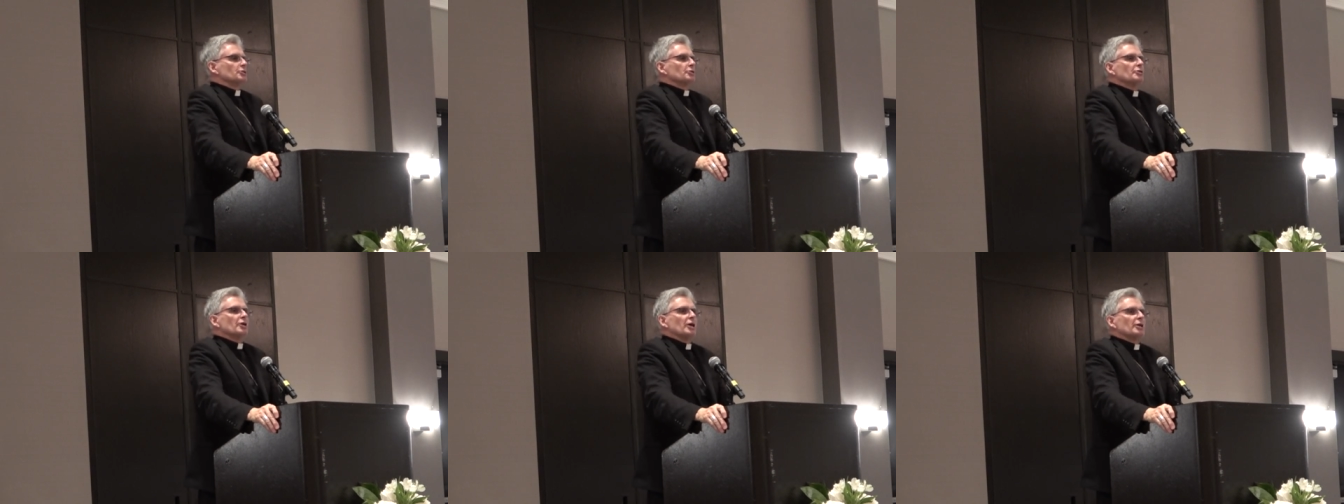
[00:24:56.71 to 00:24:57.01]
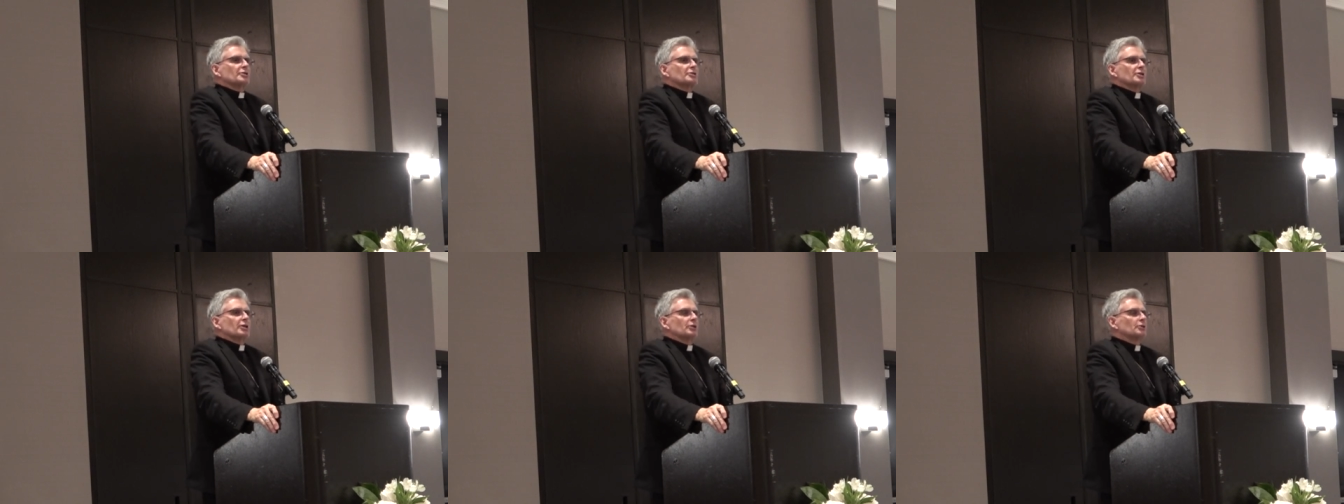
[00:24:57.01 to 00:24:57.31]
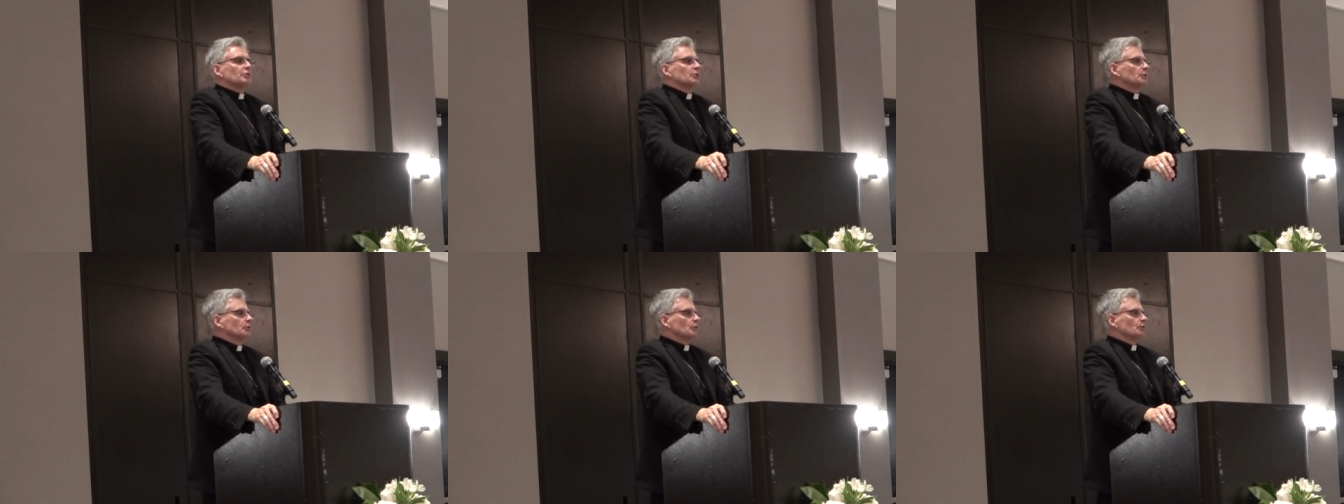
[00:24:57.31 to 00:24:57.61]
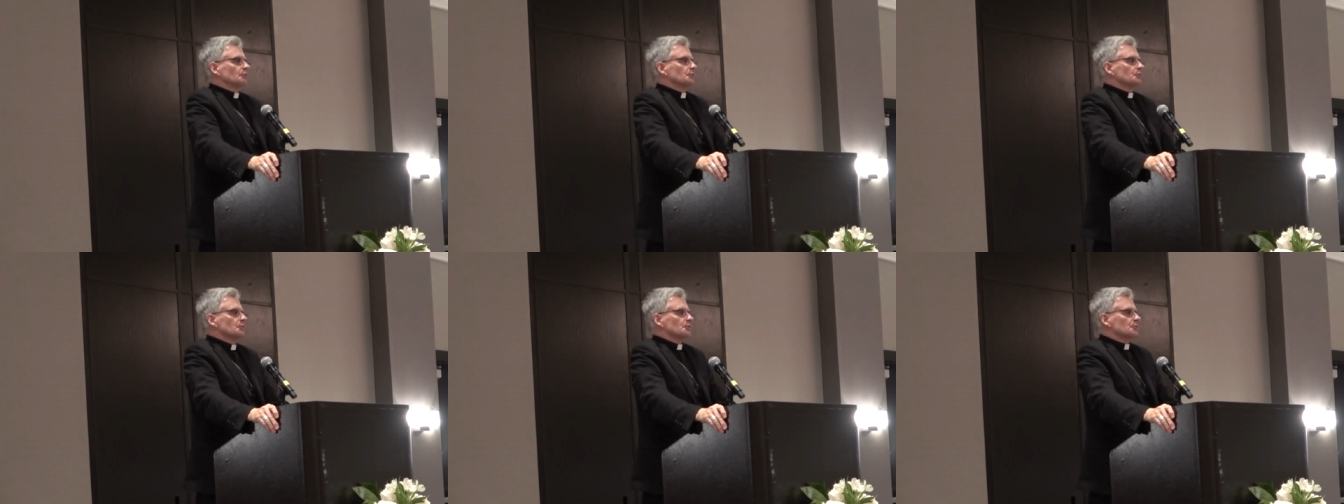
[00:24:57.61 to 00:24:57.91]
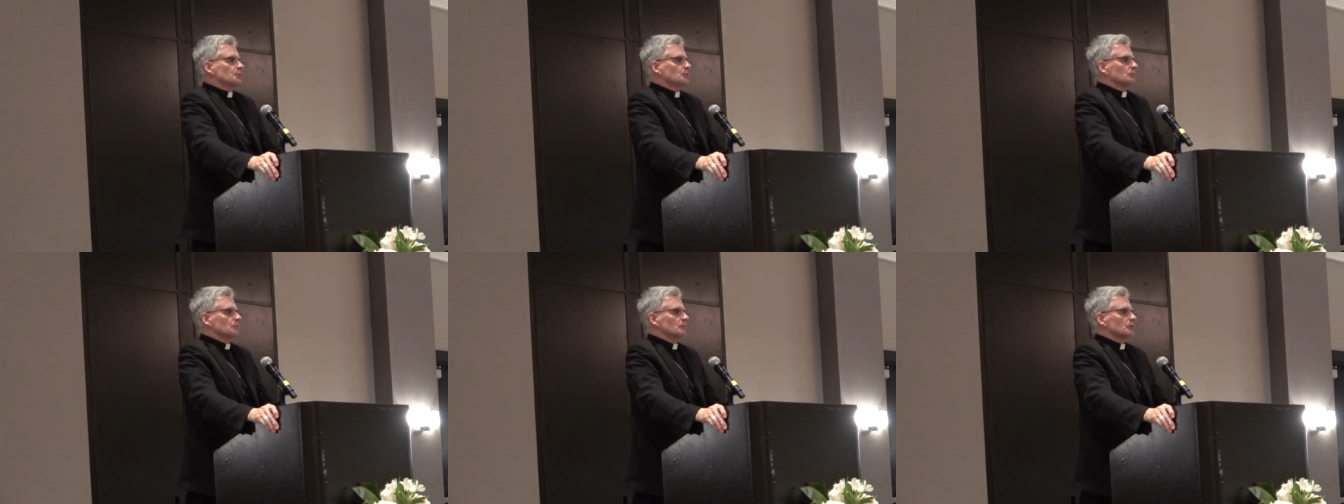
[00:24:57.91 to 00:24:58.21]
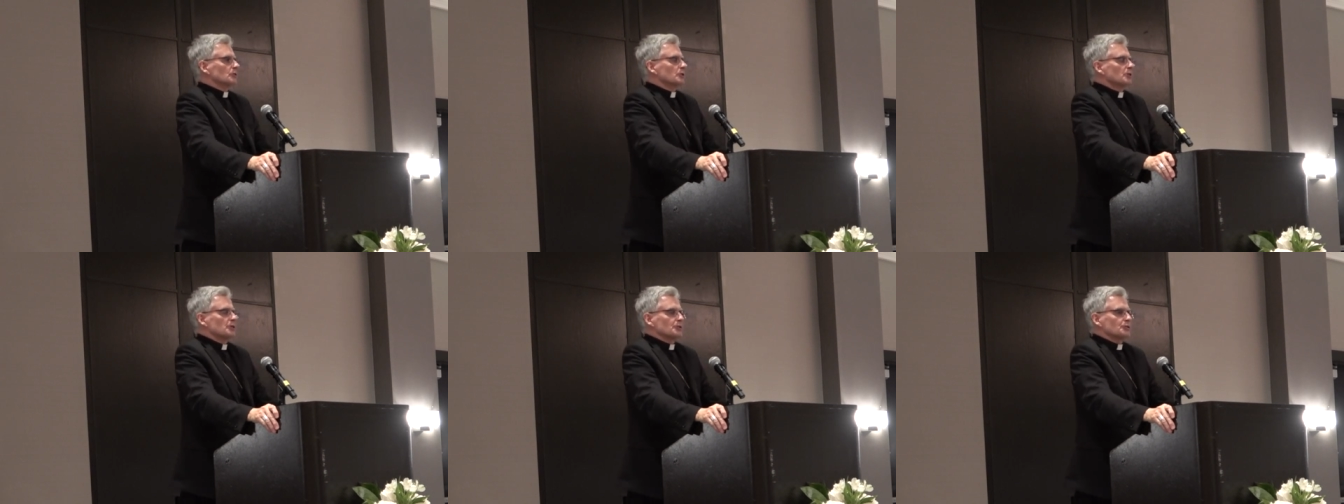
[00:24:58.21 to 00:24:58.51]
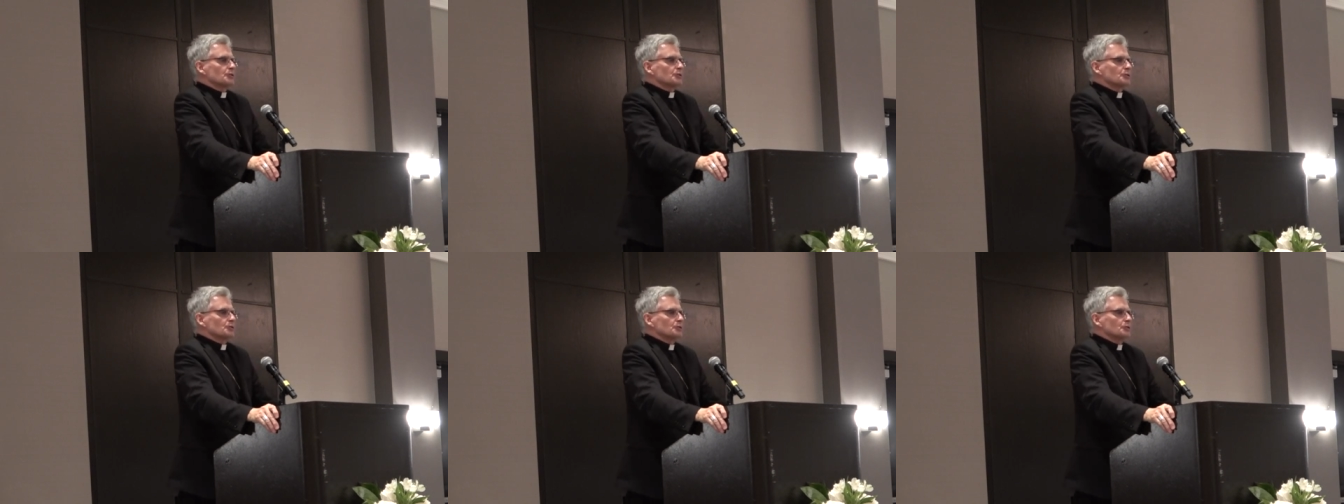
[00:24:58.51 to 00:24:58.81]
did not take the oath to the civil
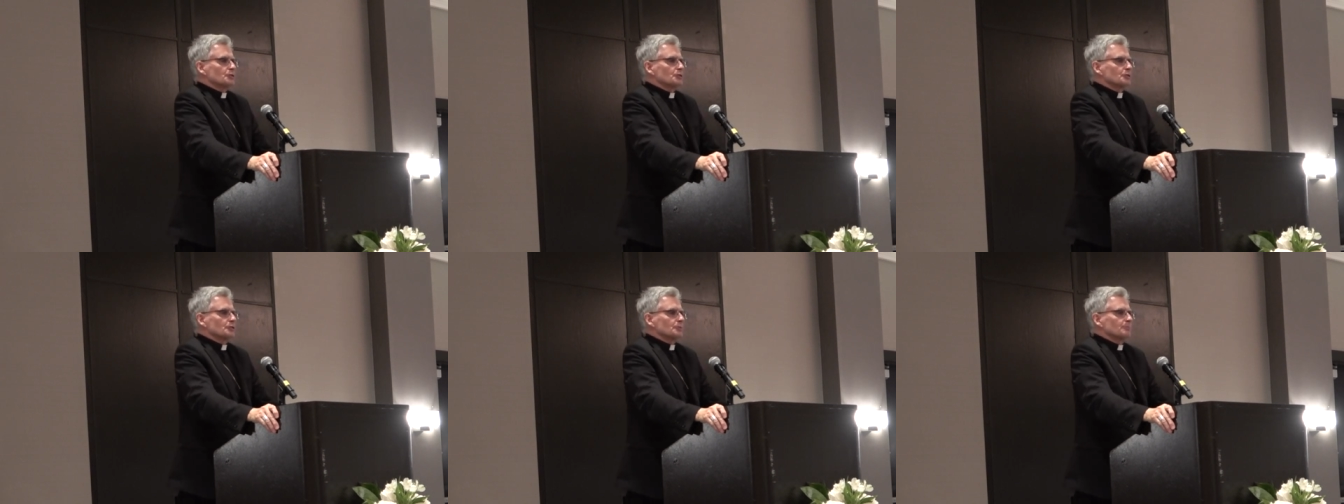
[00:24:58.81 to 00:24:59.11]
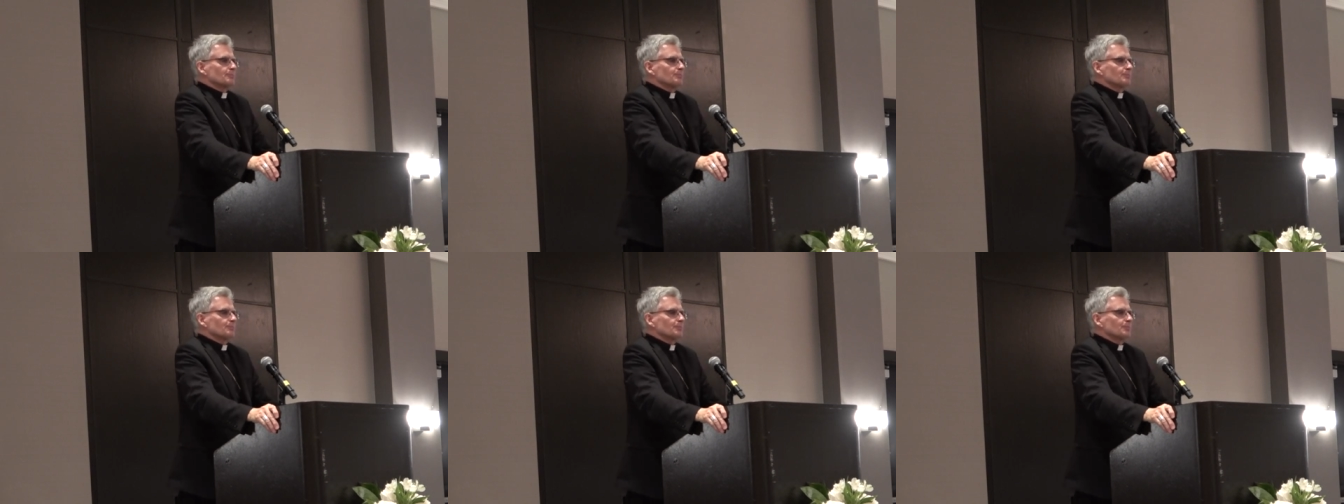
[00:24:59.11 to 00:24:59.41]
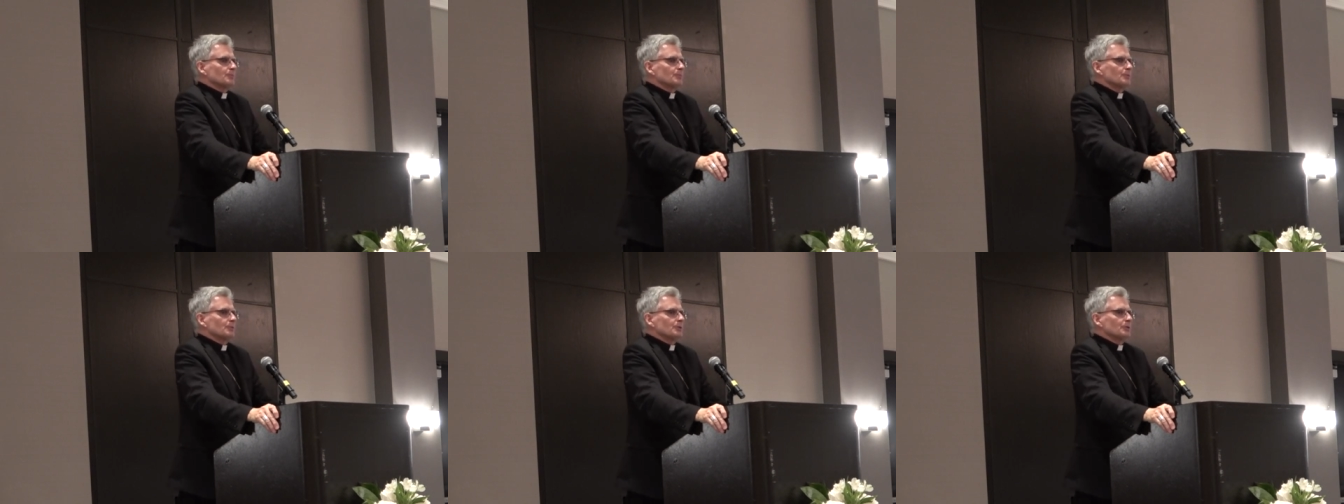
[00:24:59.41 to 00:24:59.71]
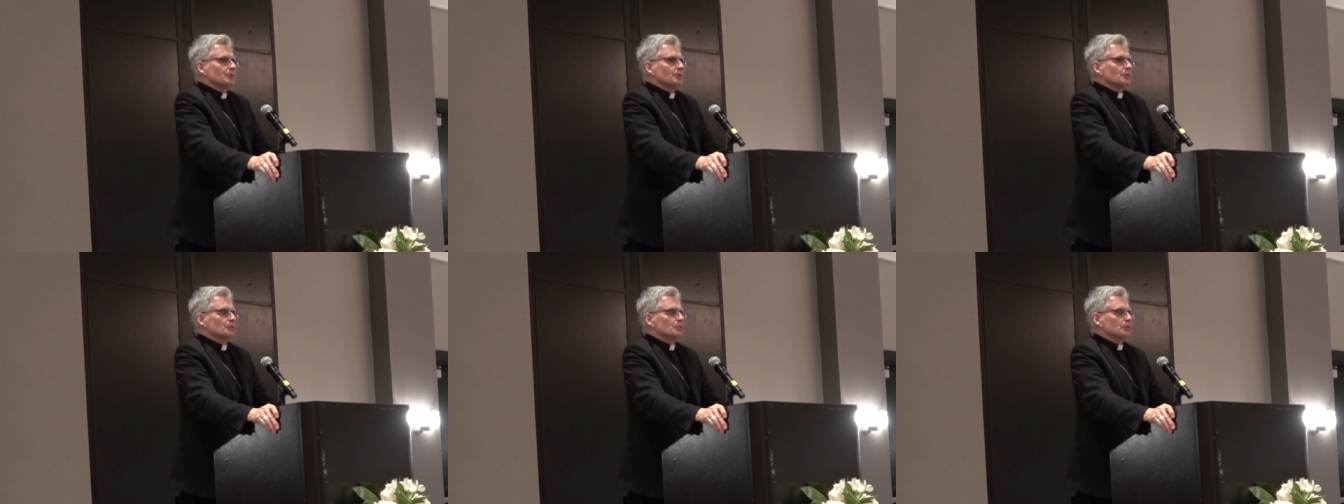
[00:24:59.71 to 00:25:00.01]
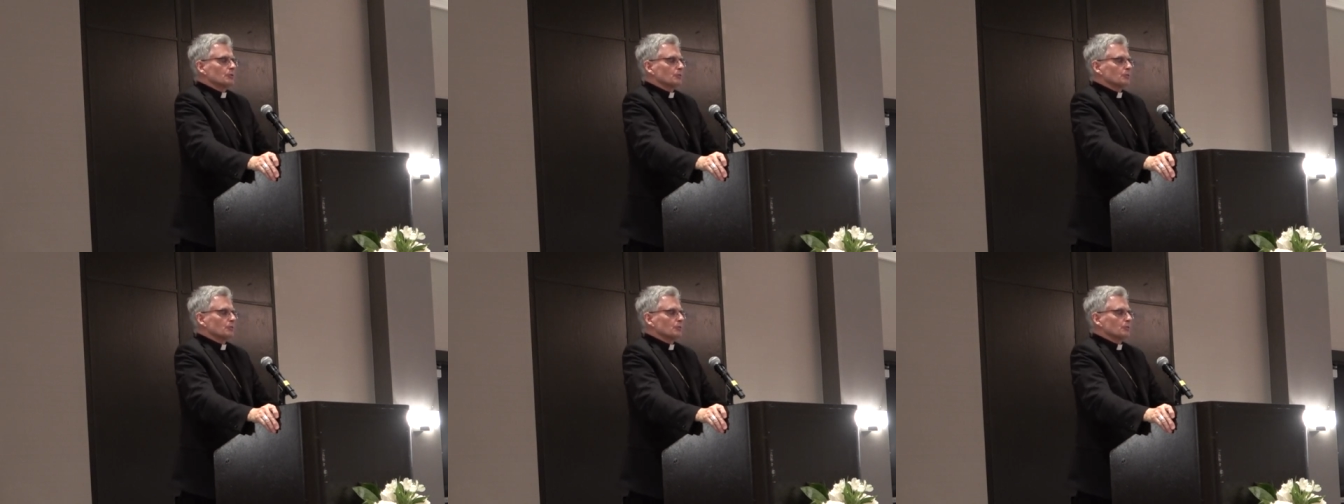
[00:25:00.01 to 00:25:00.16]
constitution. So